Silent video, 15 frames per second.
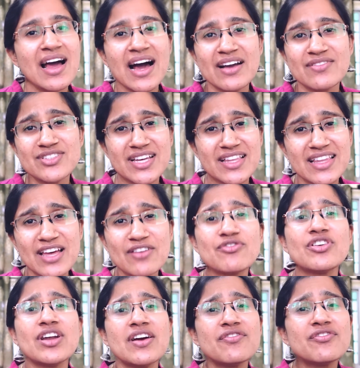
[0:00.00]
I've done that
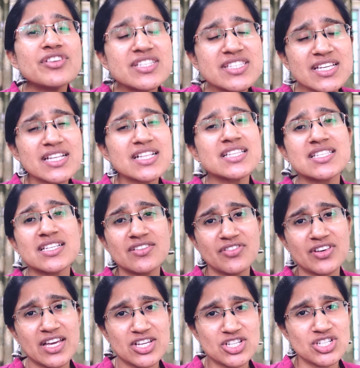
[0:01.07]
for every single
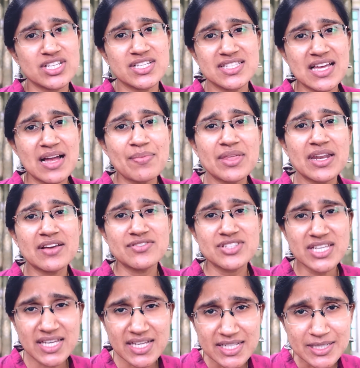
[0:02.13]
certification exam that I've
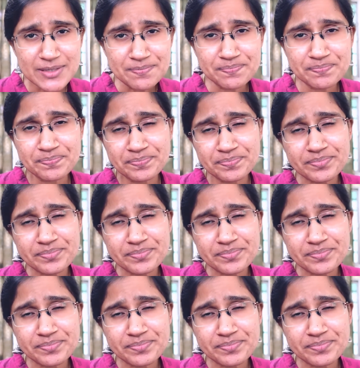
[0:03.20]
taken.